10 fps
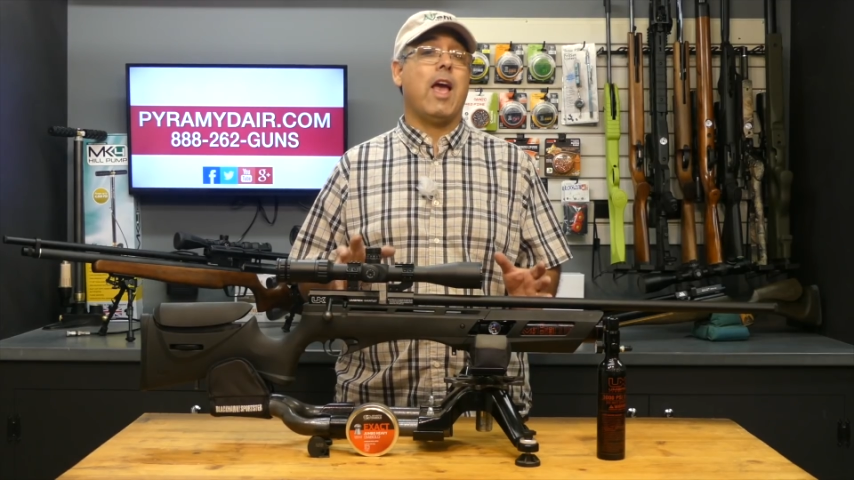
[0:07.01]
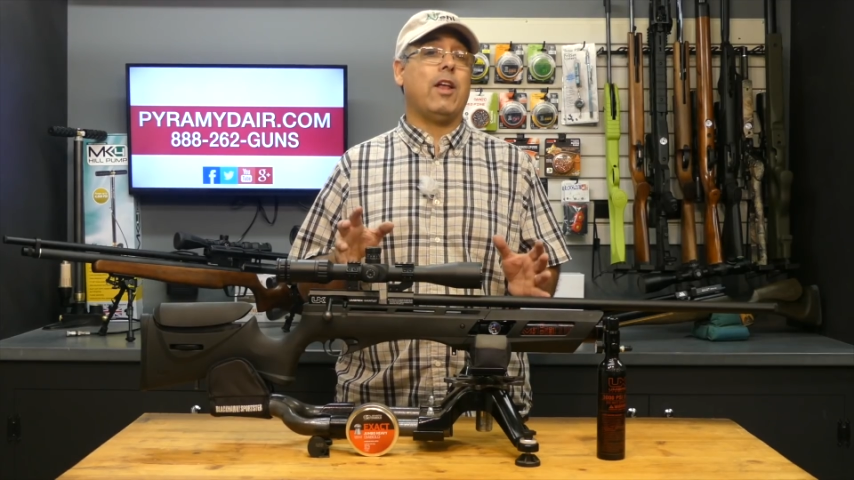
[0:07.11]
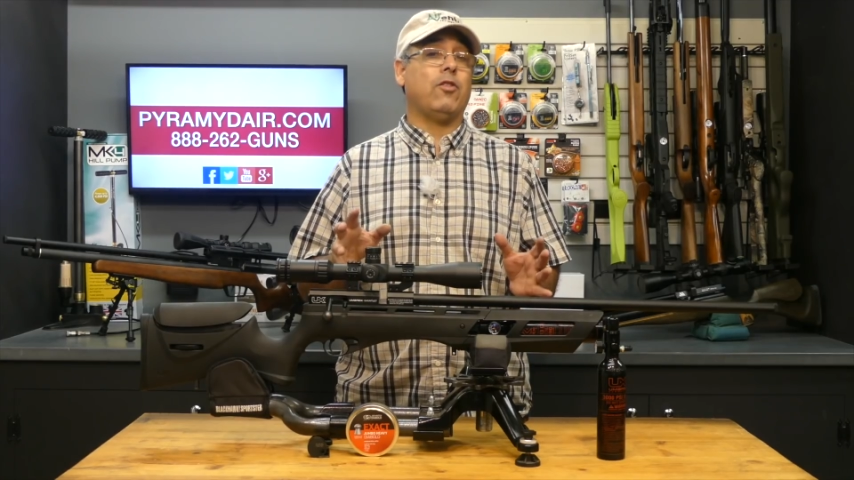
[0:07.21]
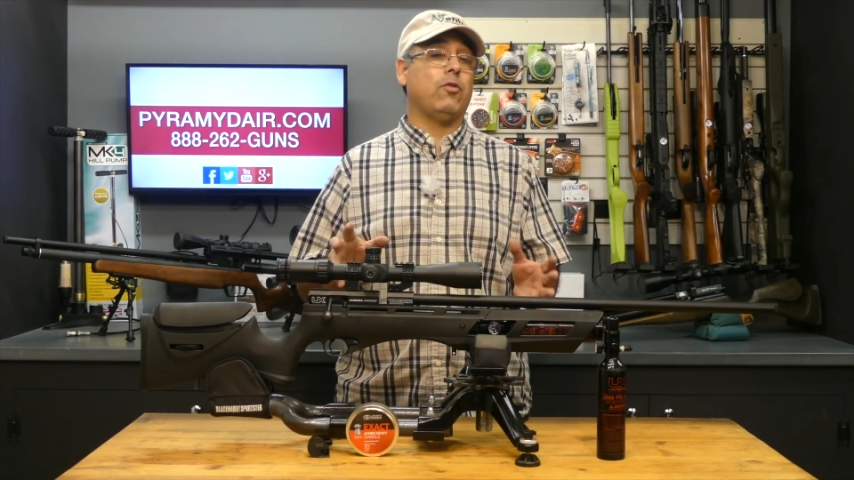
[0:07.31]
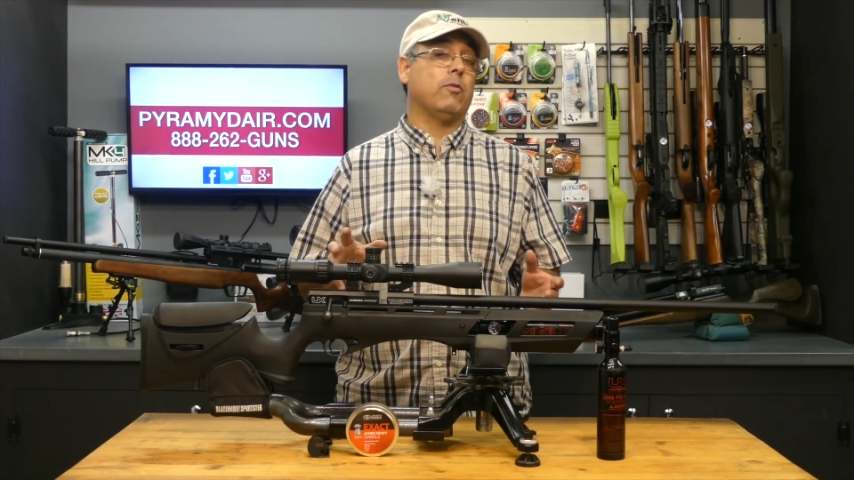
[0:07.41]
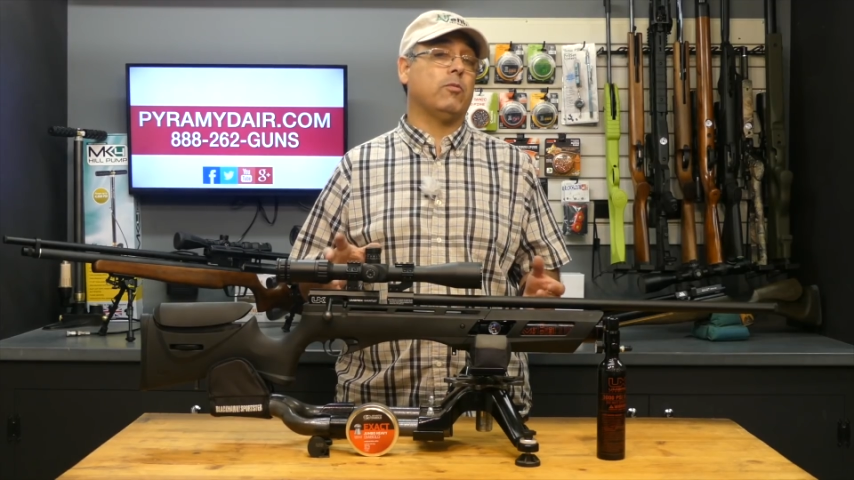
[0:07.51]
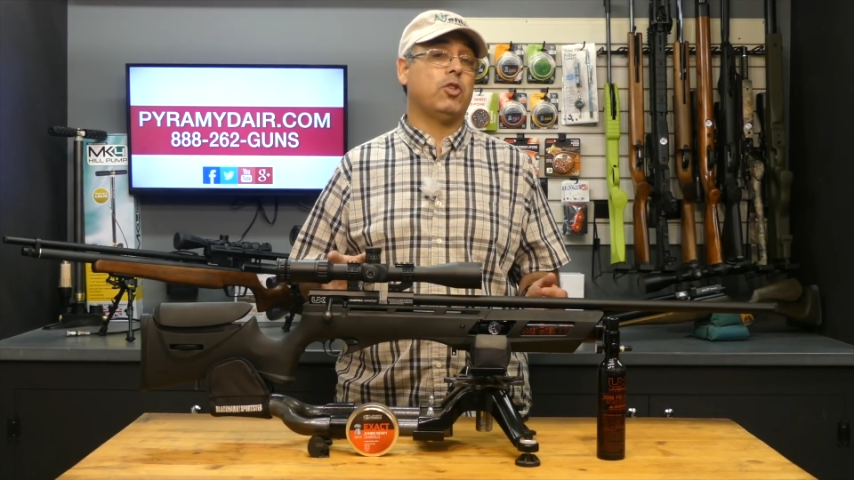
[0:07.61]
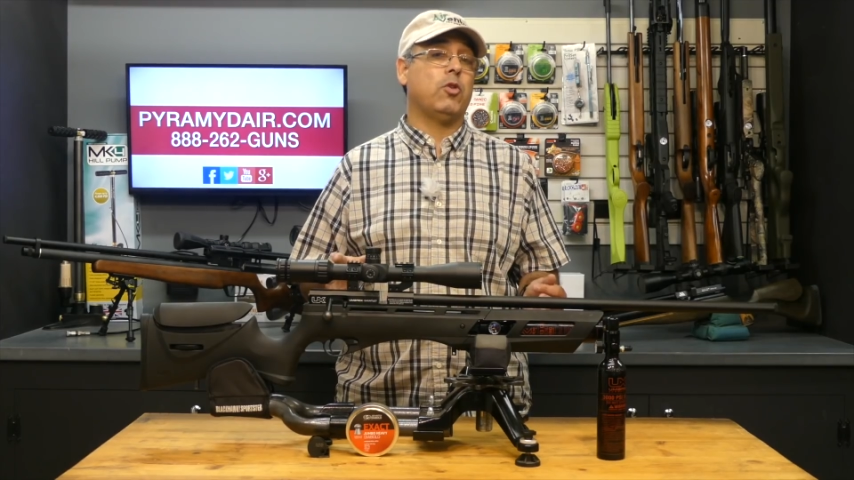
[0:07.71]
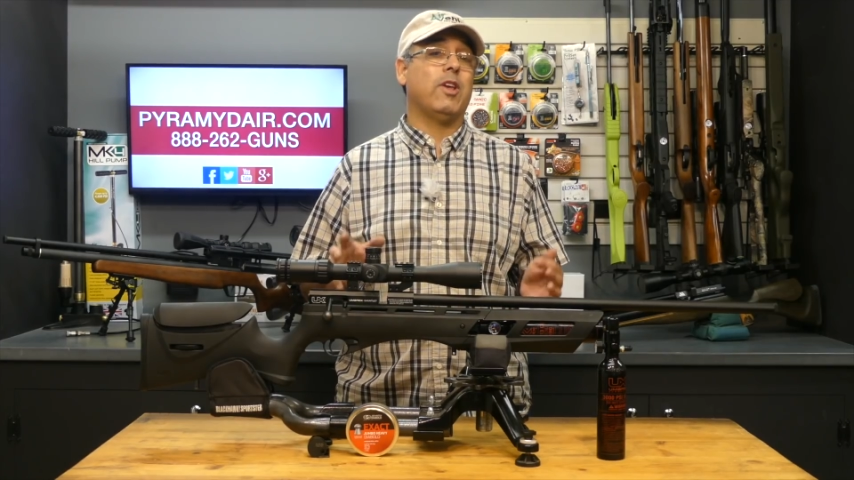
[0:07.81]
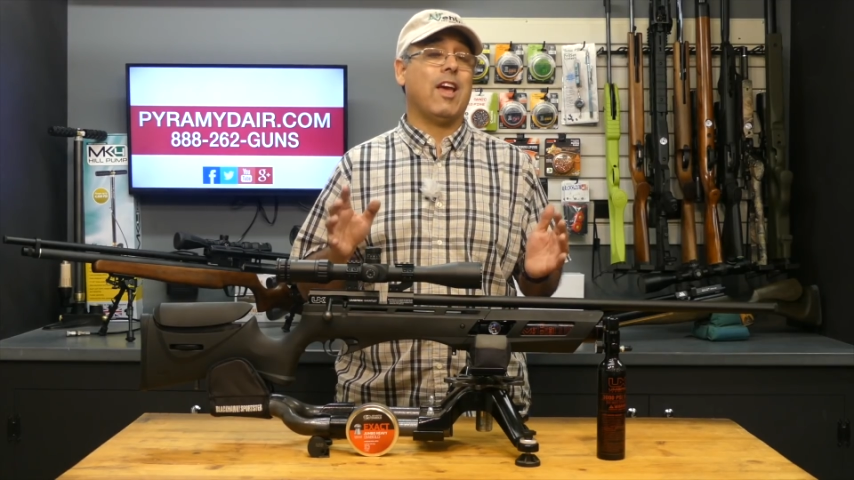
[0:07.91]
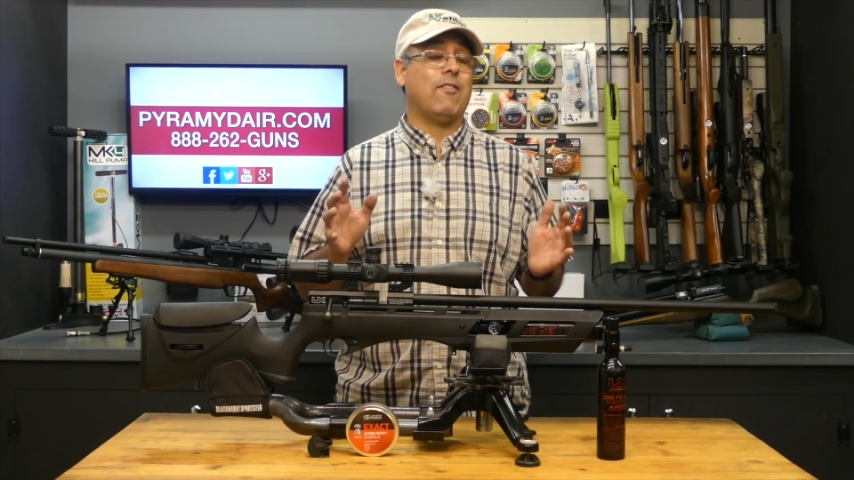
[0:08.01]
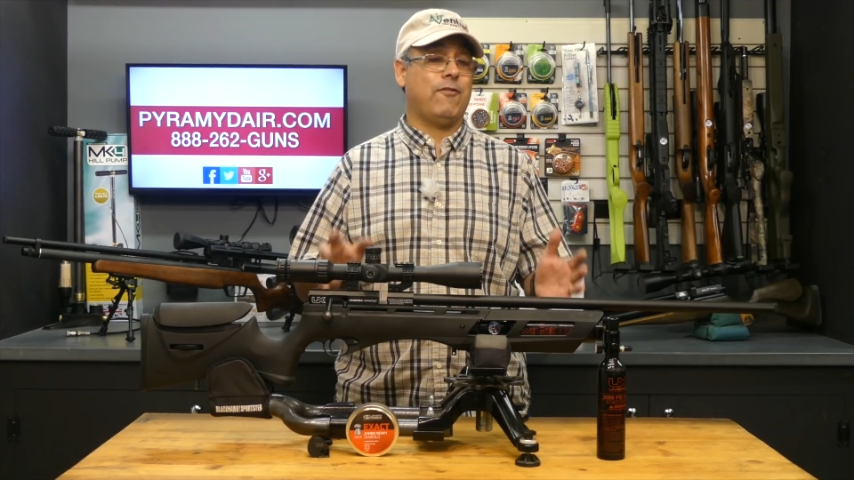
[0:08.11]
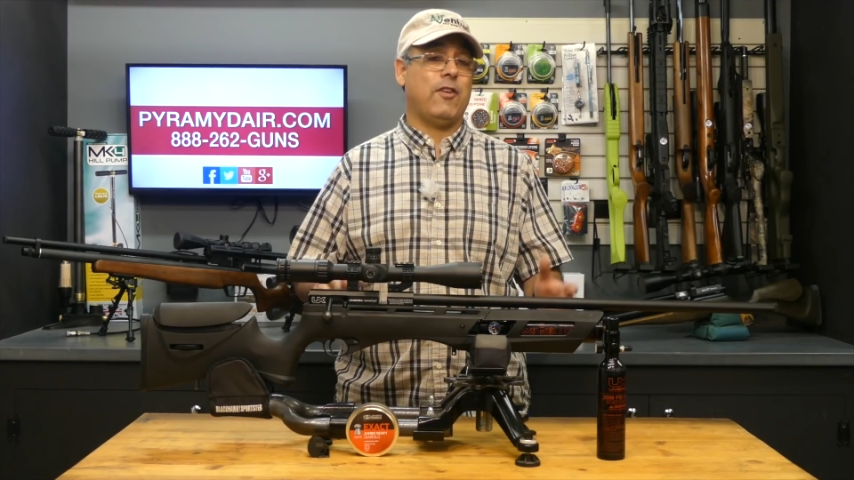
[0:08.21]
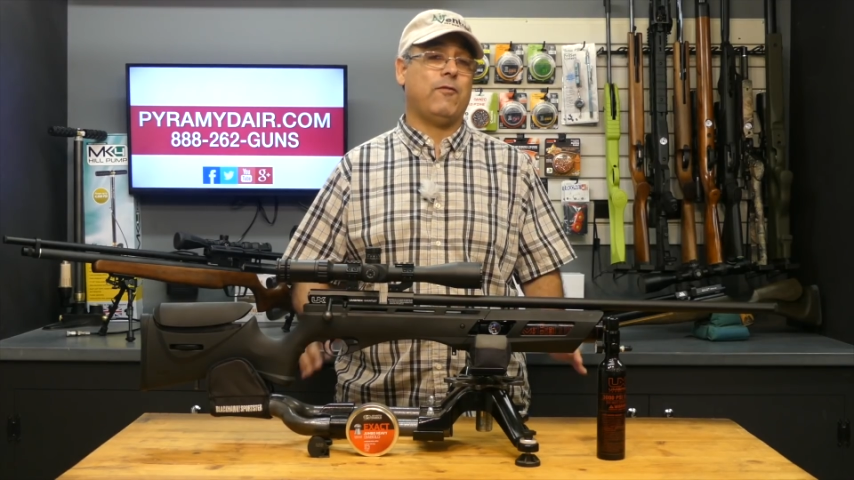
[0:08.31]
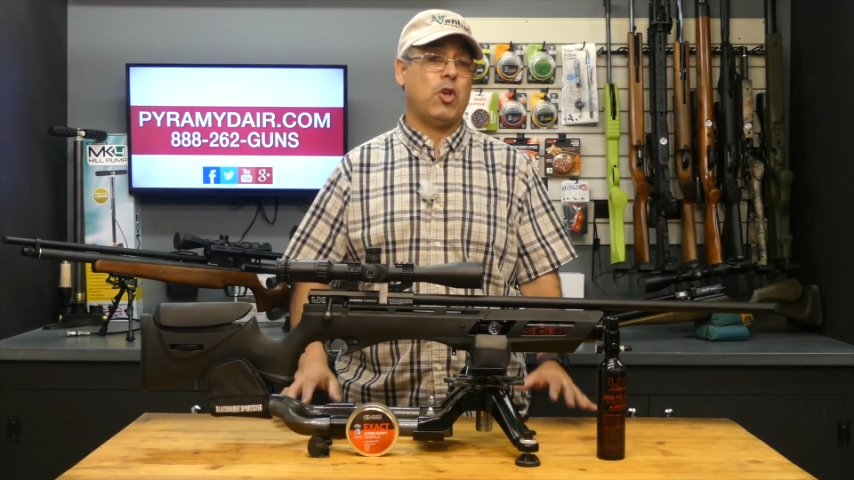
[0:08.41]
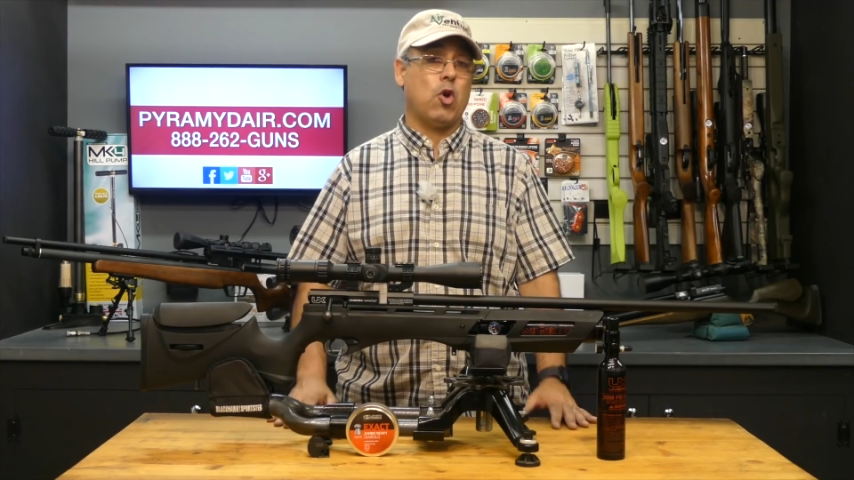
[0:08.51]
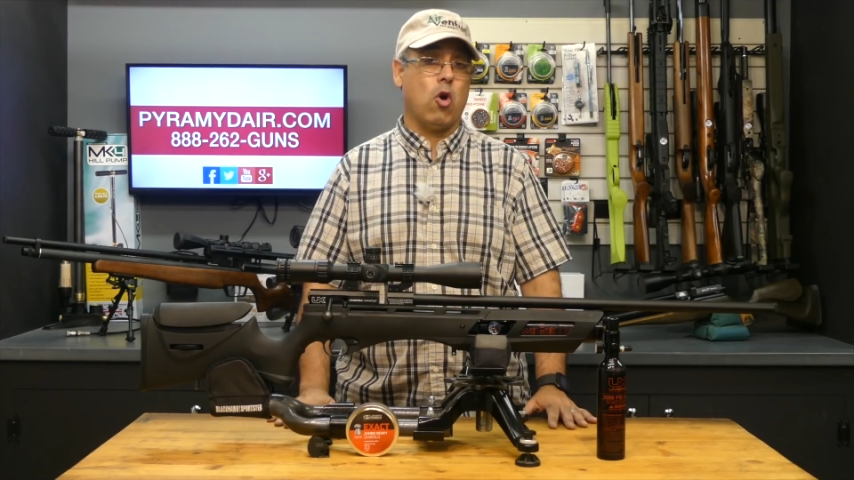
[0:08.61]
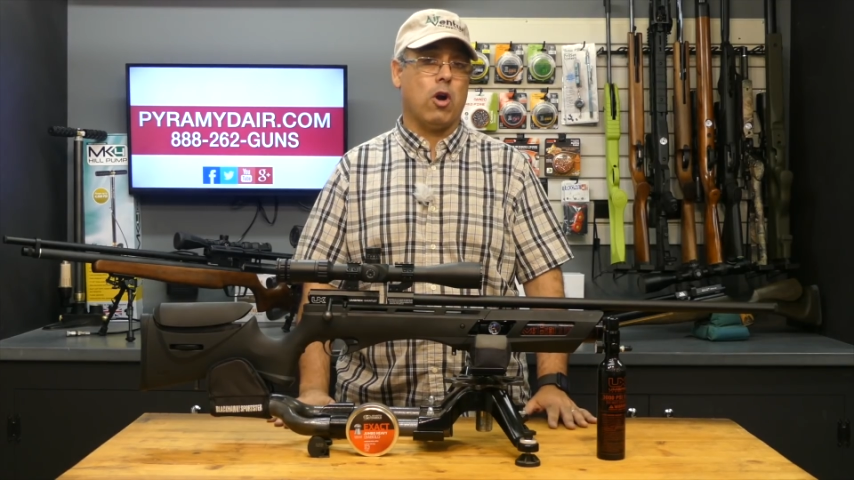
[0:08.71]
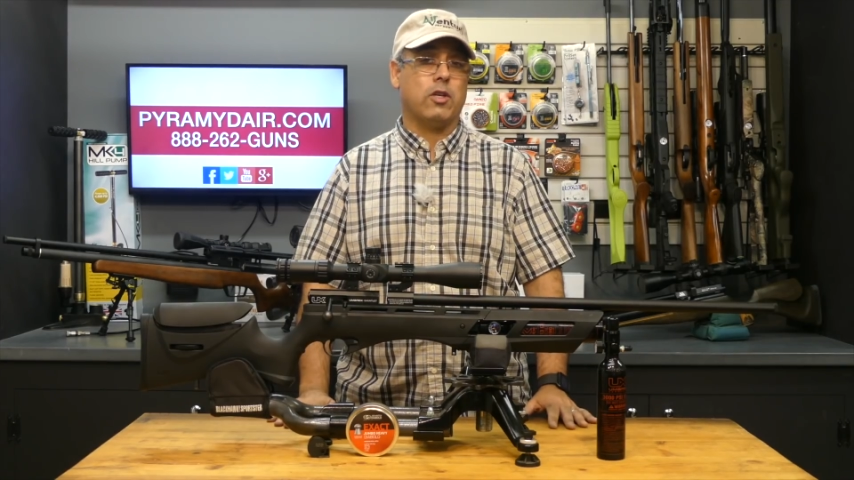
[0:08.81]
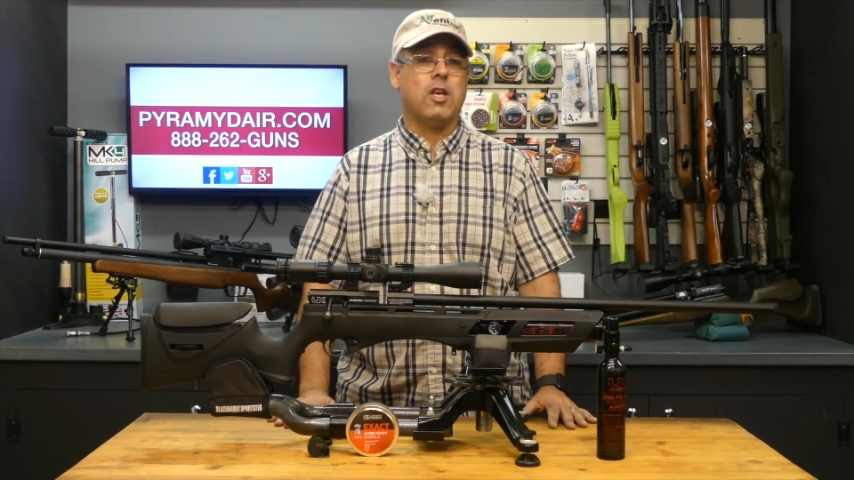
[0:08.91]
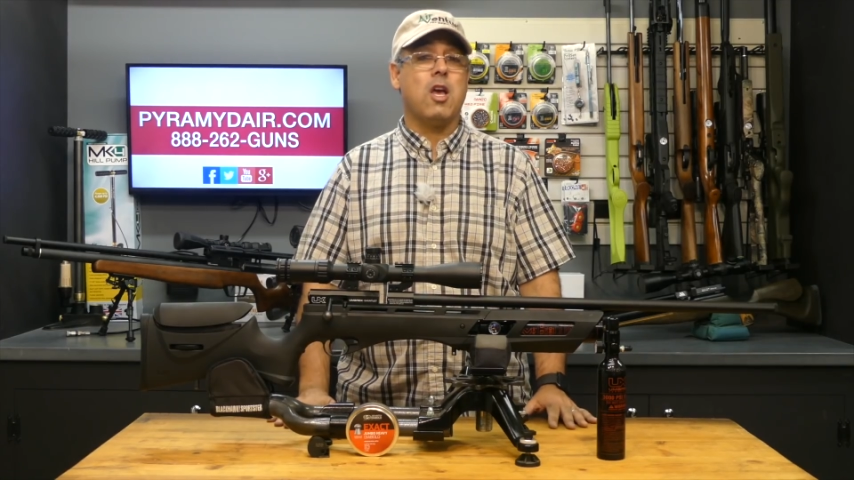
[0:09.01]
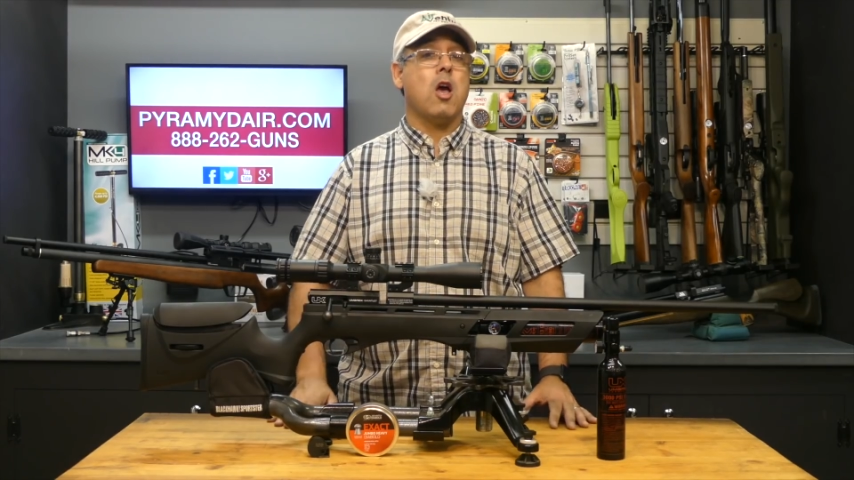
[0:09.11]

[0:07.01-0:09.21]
and do some shooting at 50 yards.